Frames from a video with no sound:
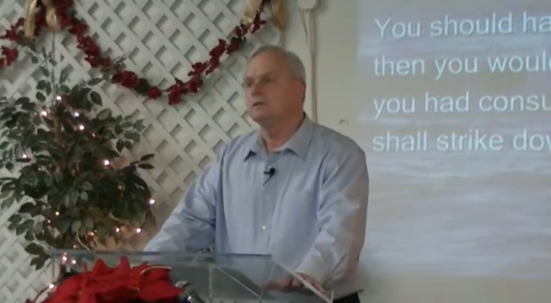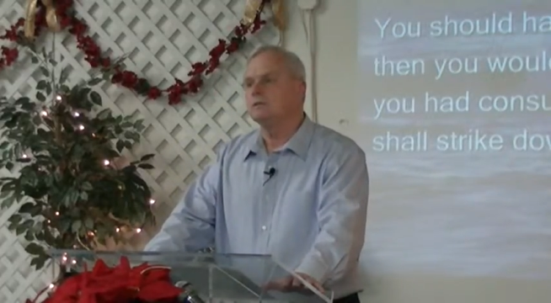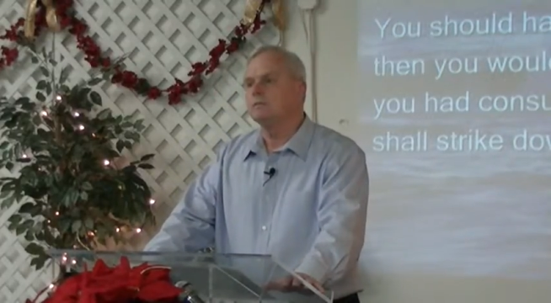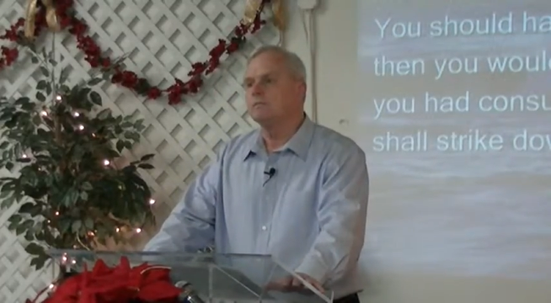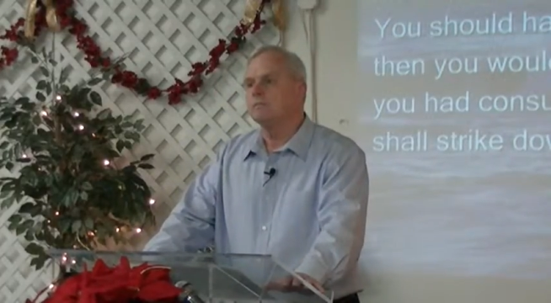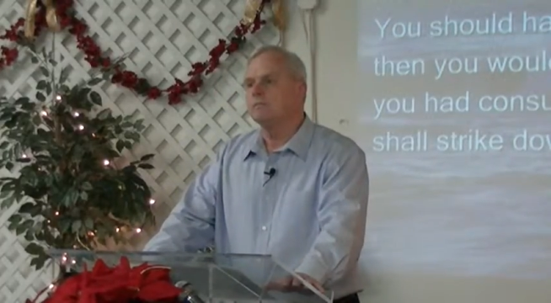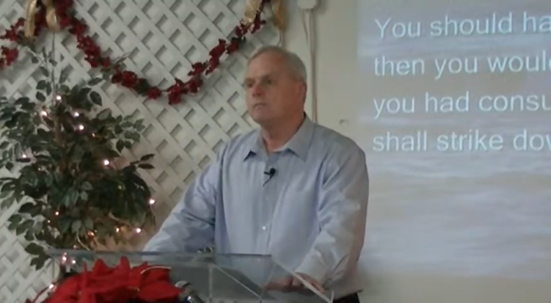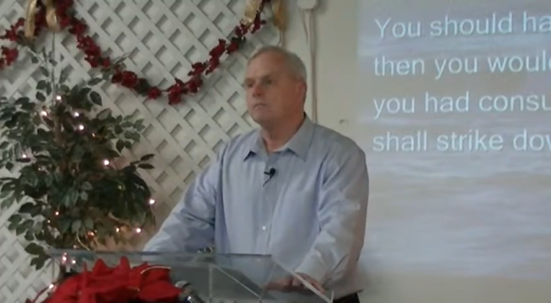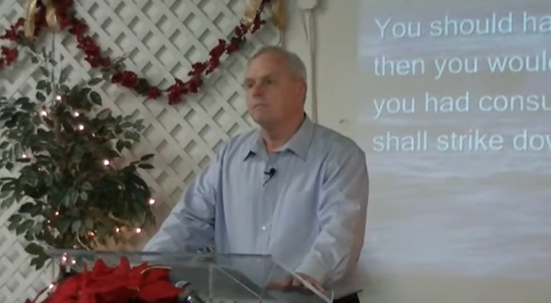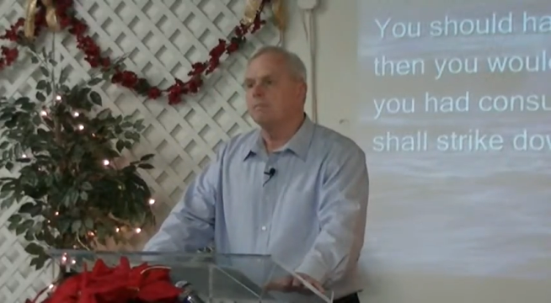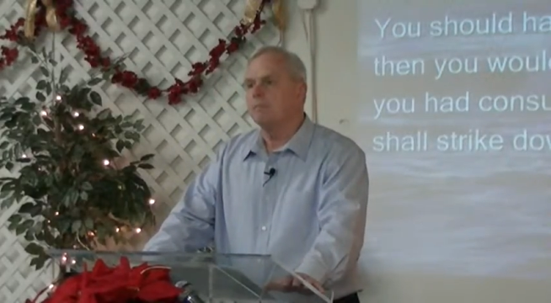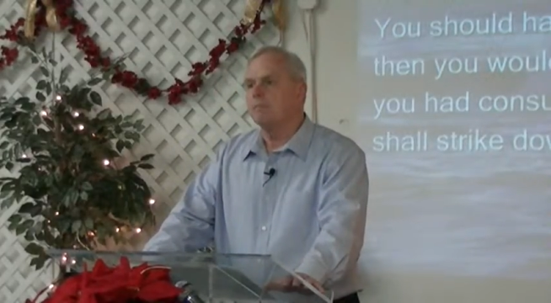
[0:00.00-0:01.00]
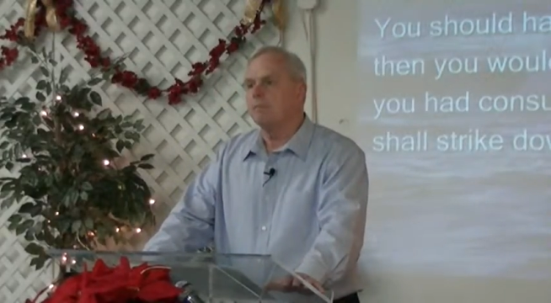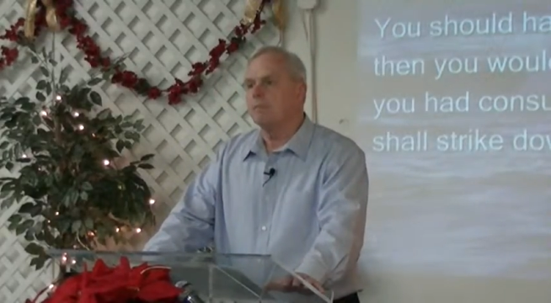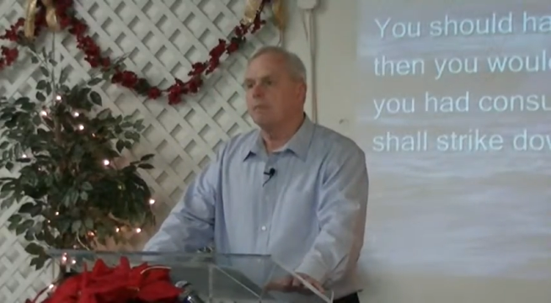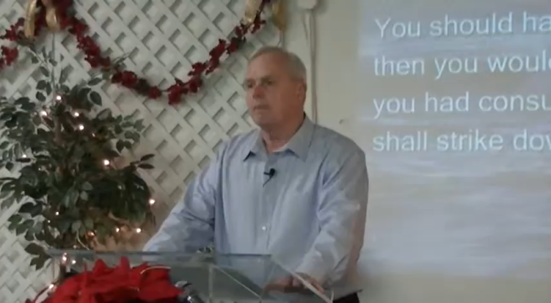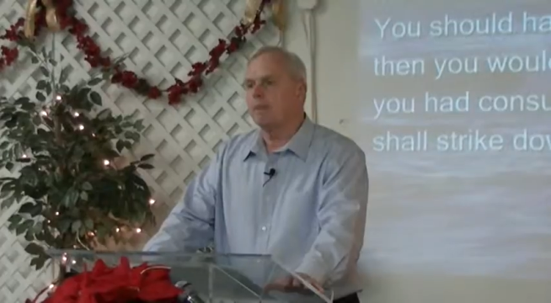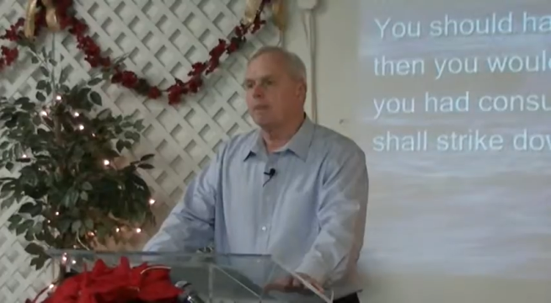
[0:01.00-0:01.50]

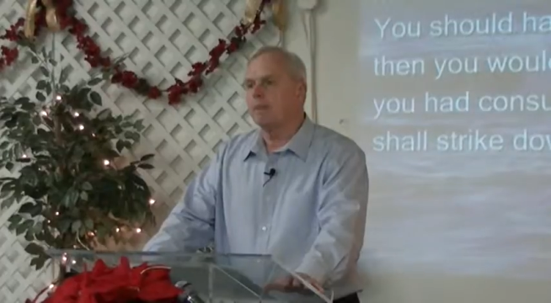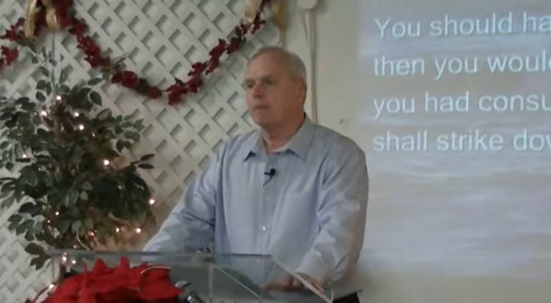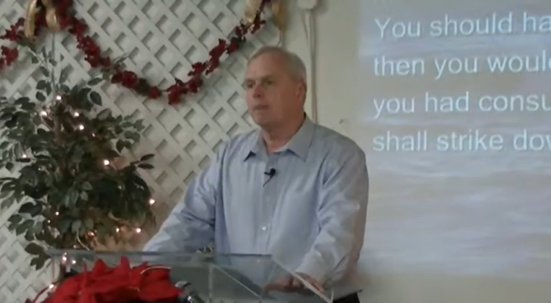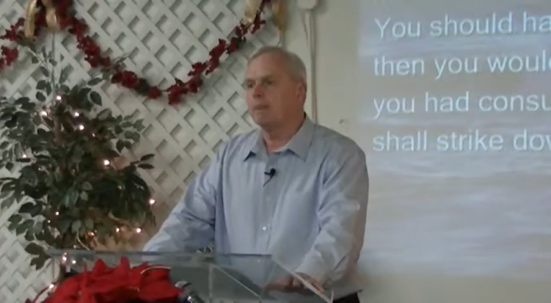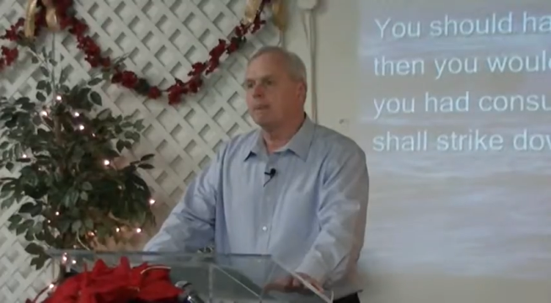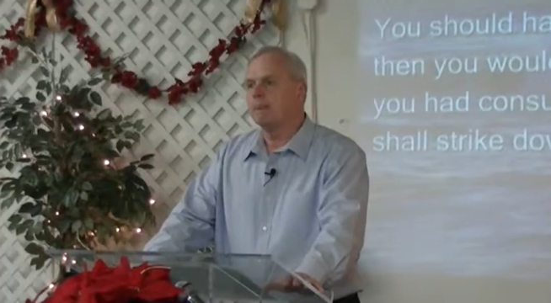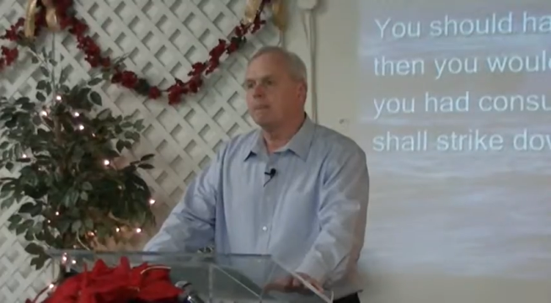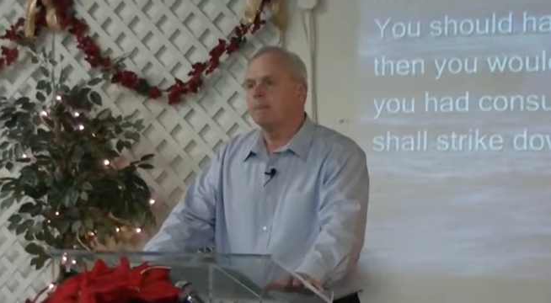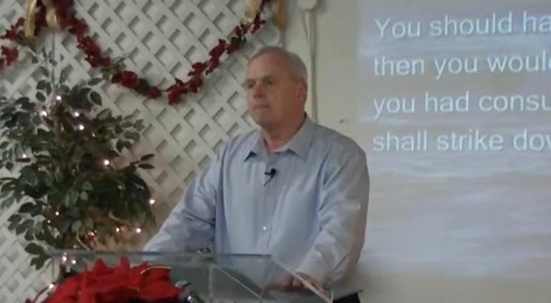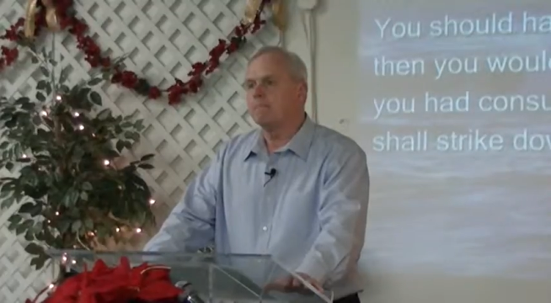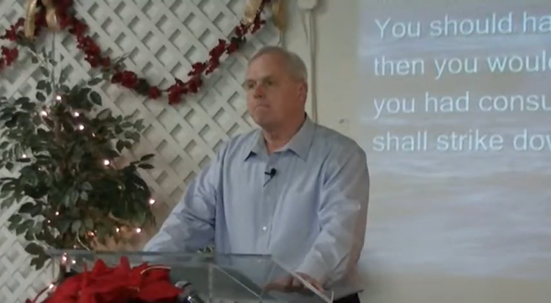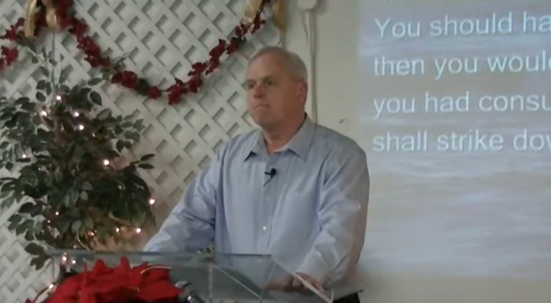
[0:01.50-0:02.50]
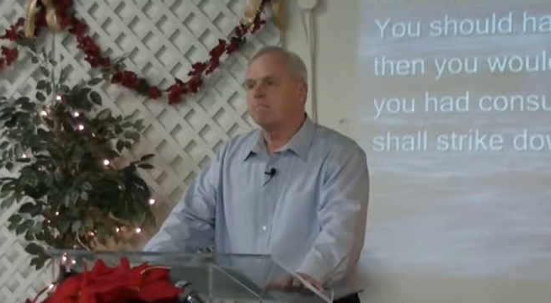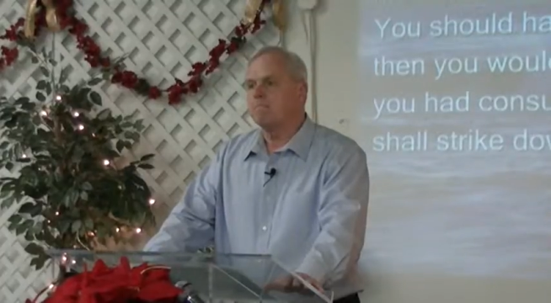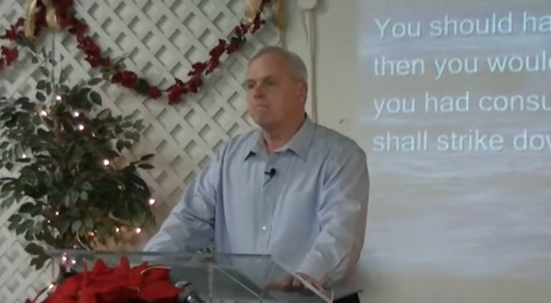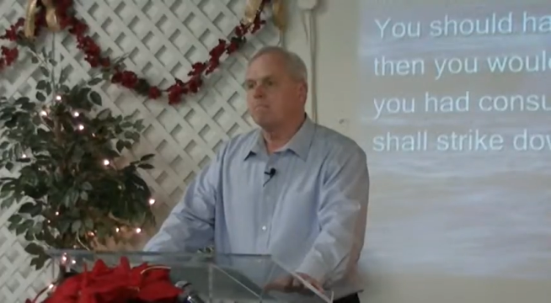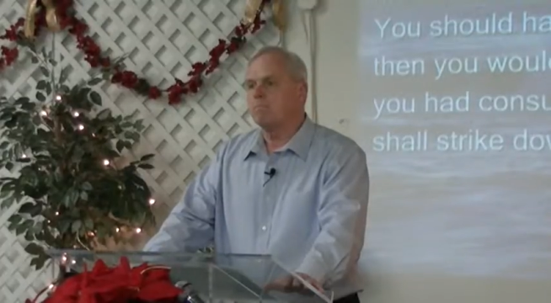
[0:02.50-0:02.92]
Nothing is said.